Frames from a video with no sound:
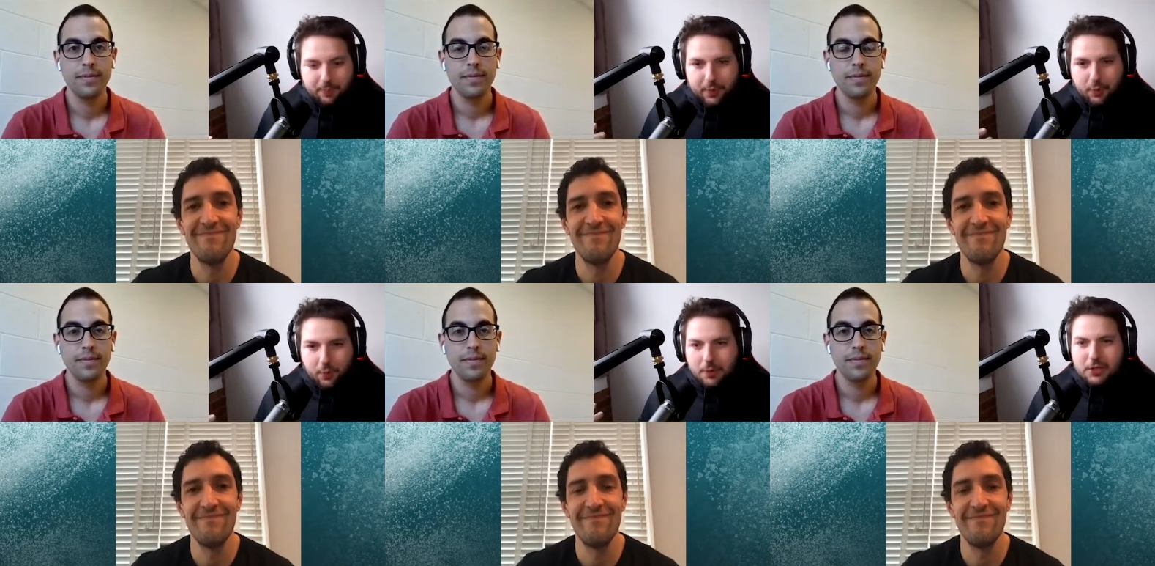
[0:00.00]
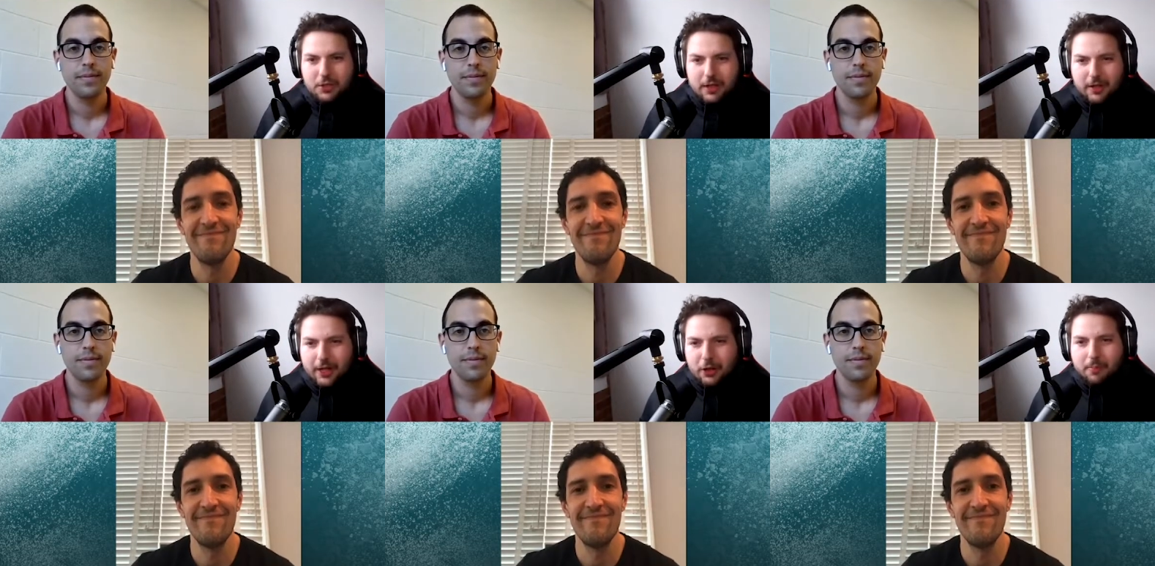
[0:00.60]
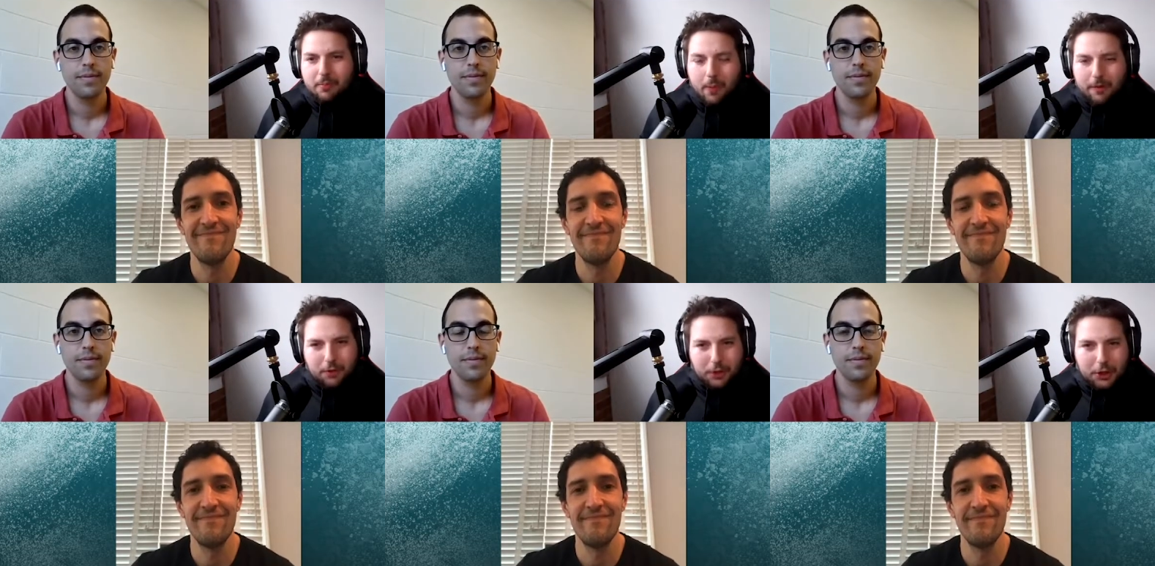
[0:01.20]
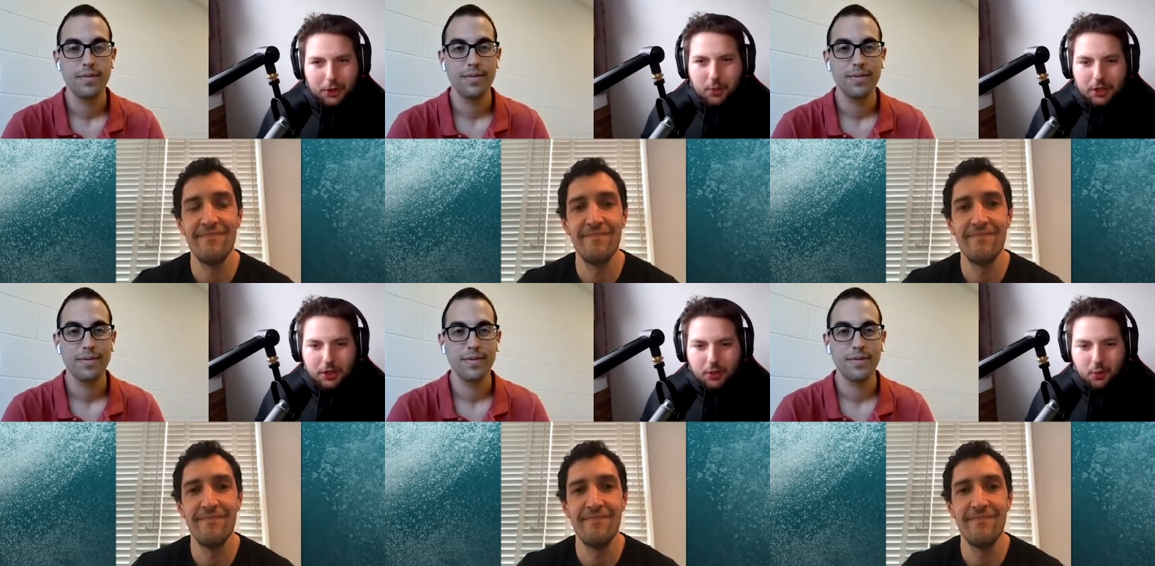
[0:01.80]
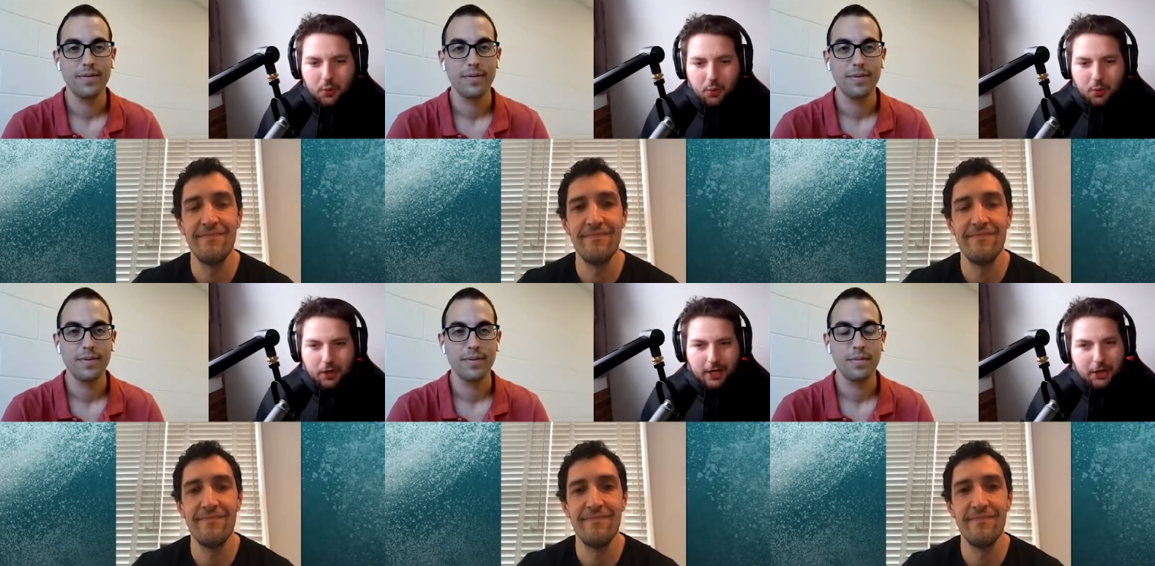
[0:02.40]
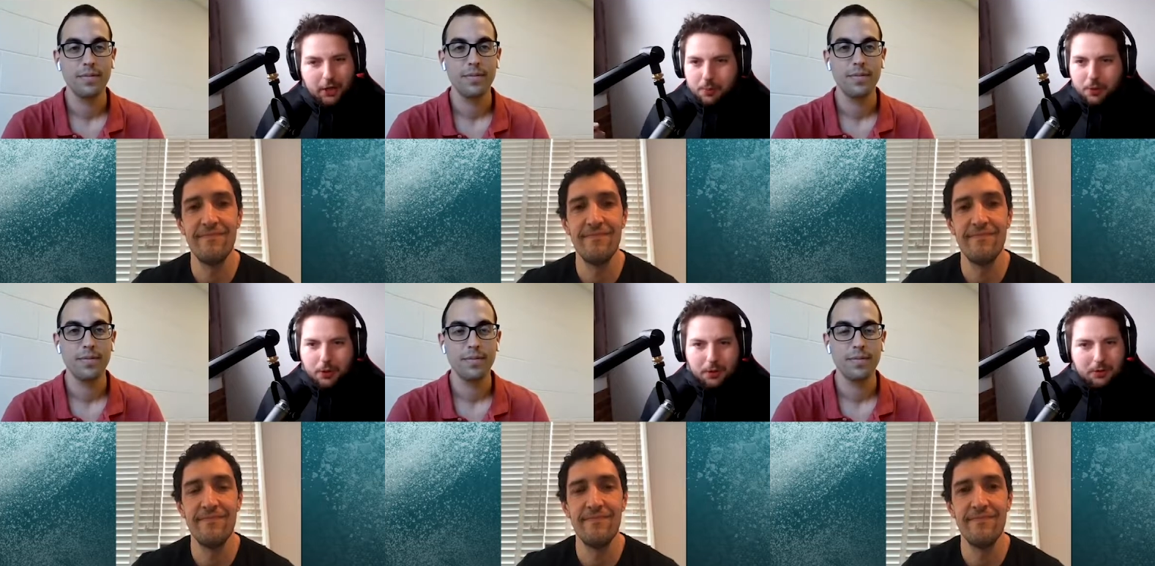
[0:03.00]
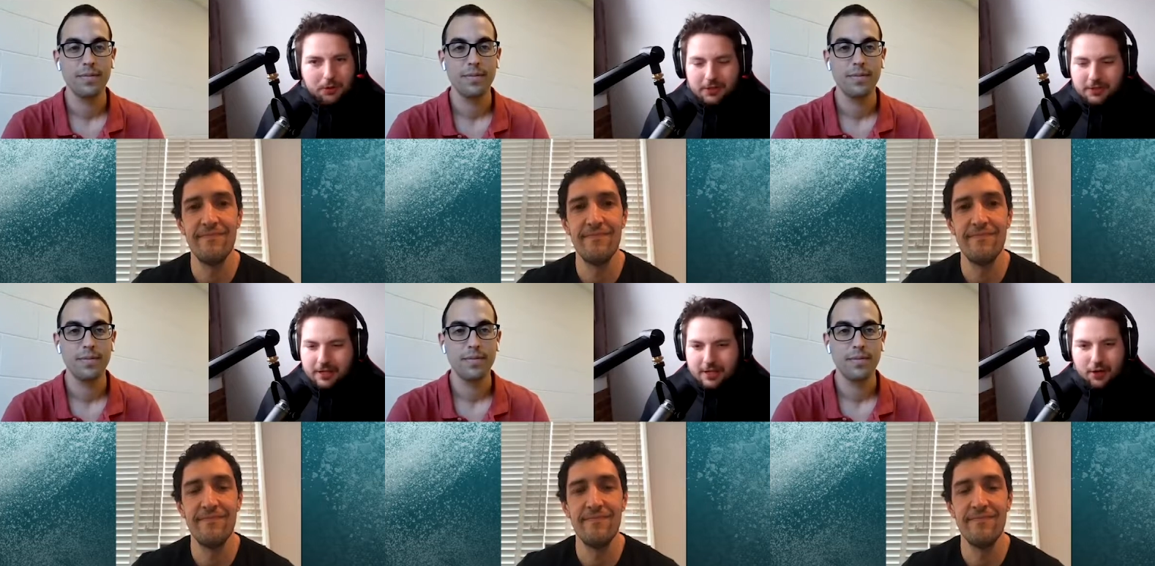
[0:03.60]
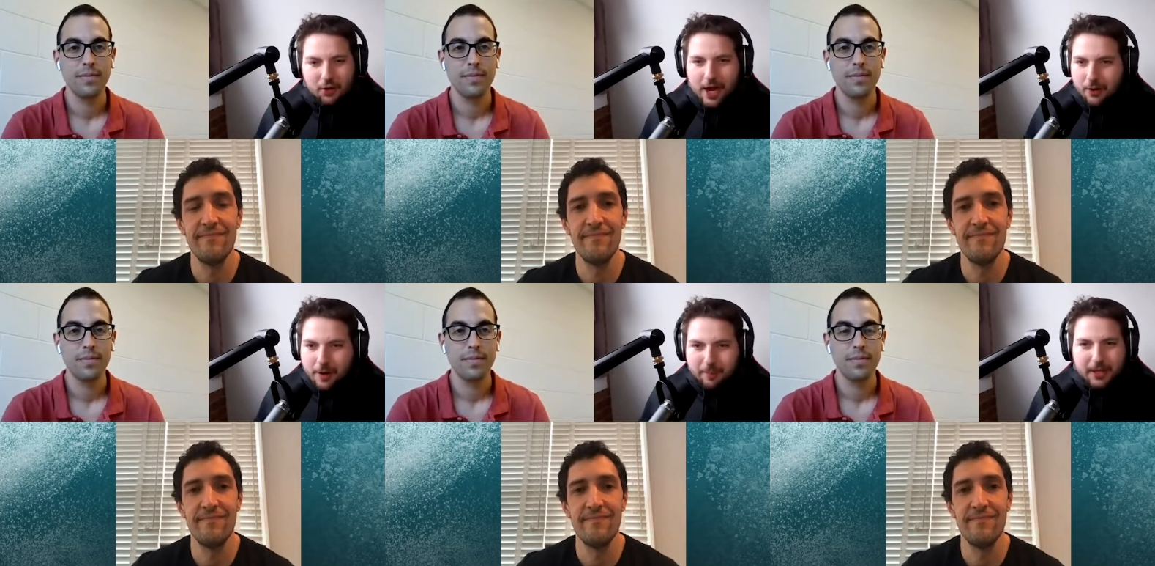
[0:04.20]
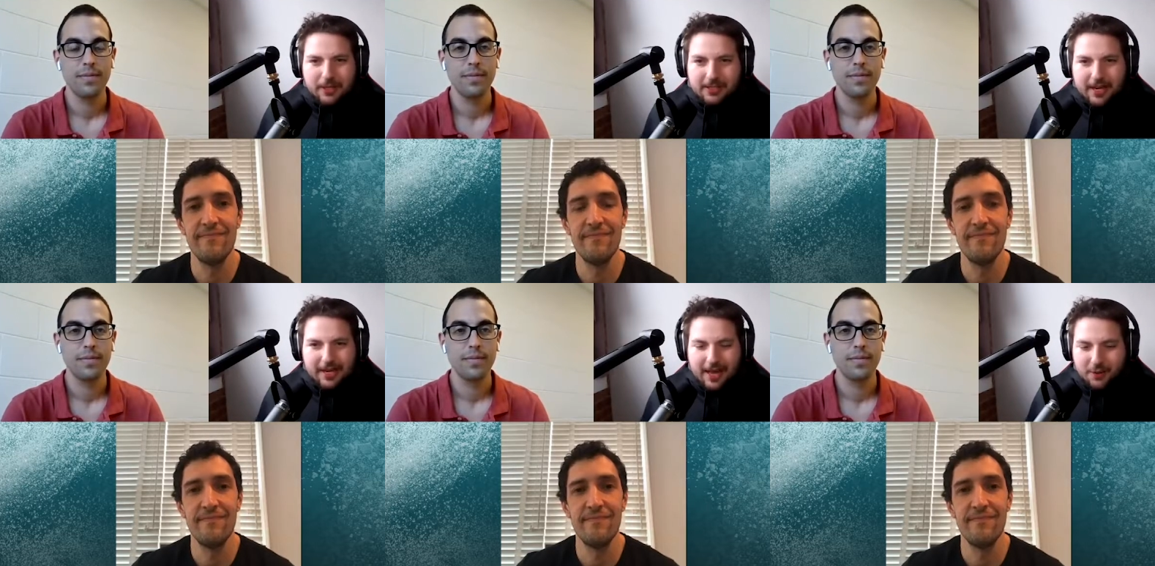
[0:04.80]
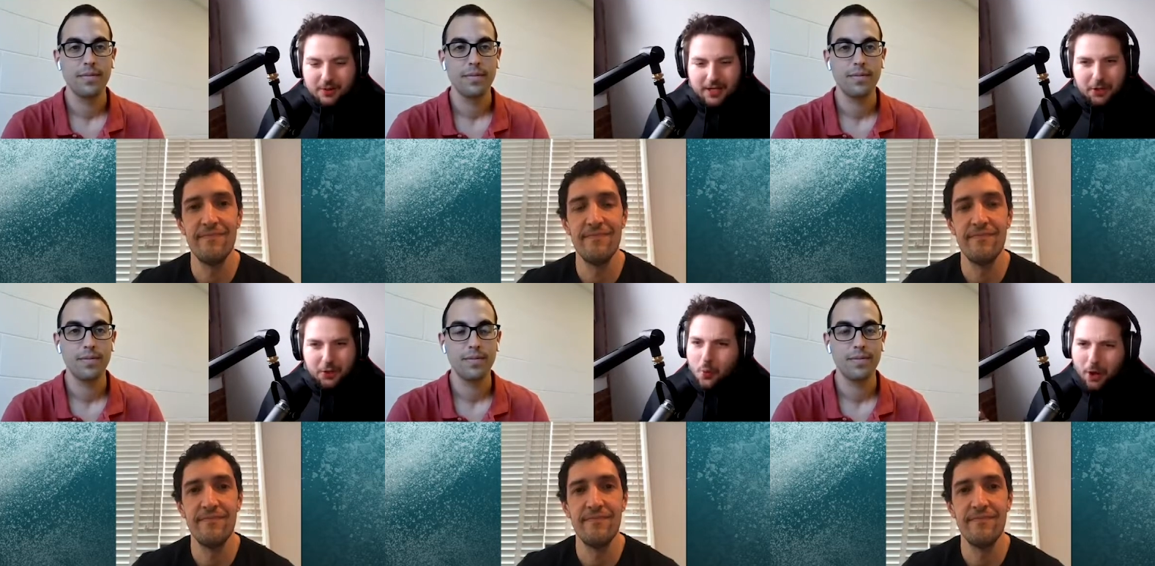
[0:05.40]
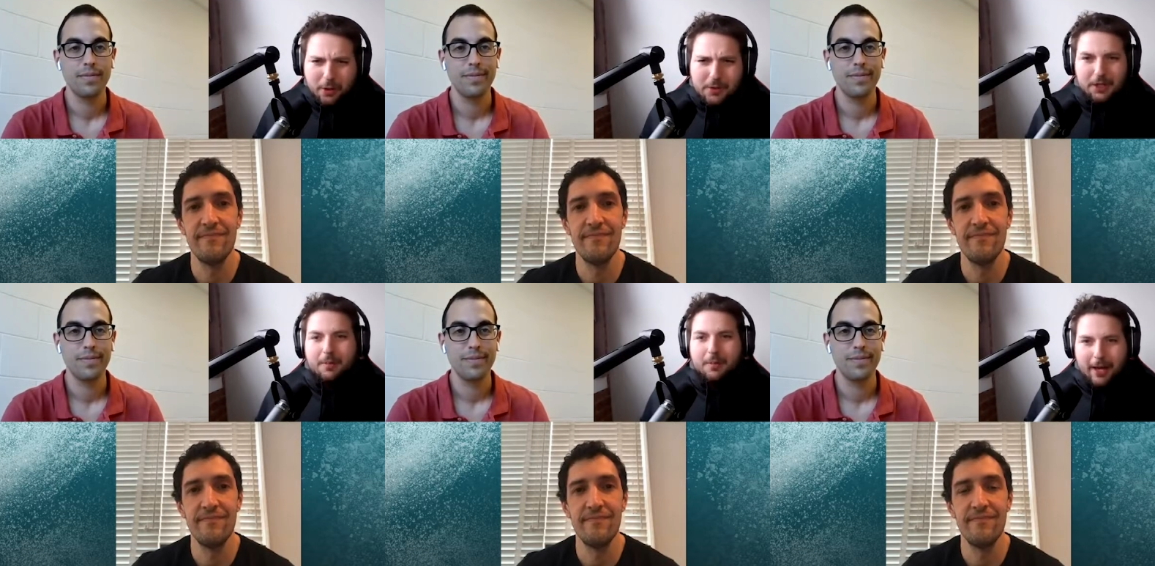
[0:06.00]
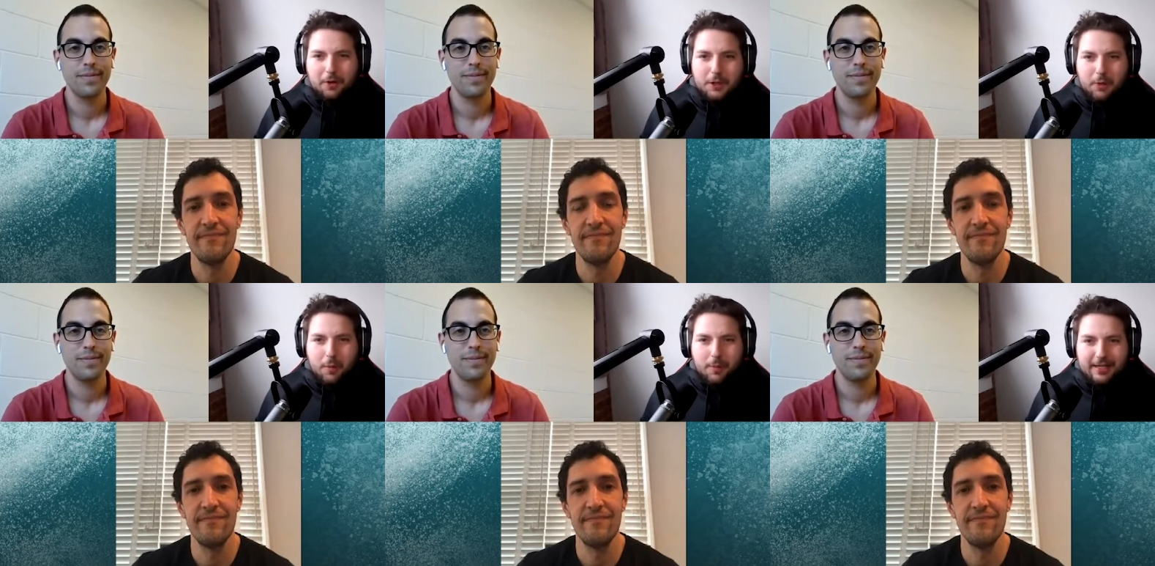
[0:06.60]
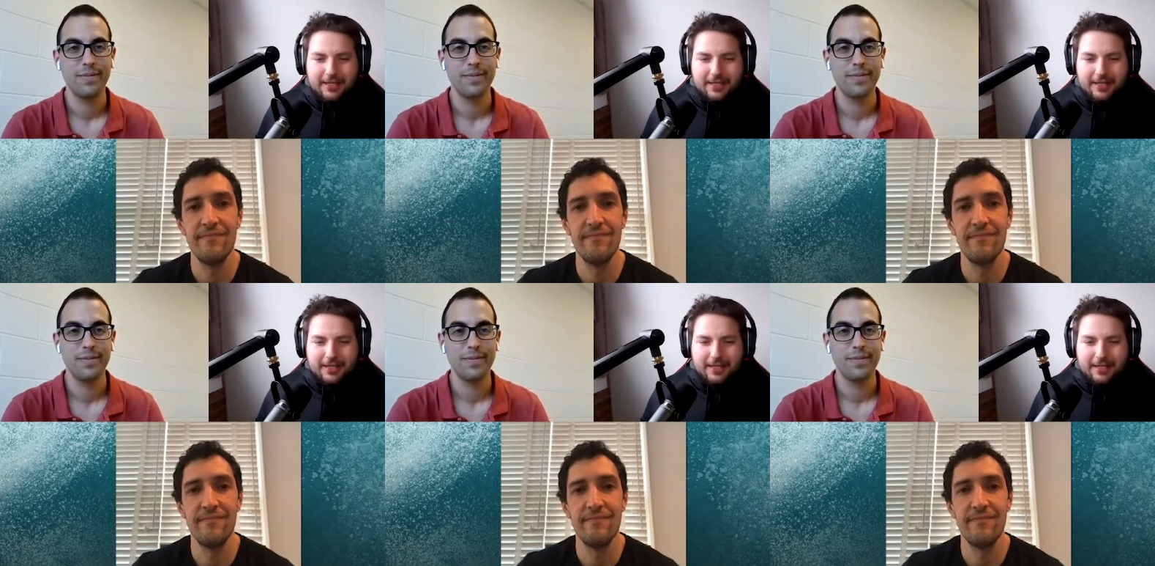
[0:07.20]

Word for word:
Speaker 1: But what was like the moment for you when you were in the pros and riding around buses that kind of was like your welcome to the minors moment?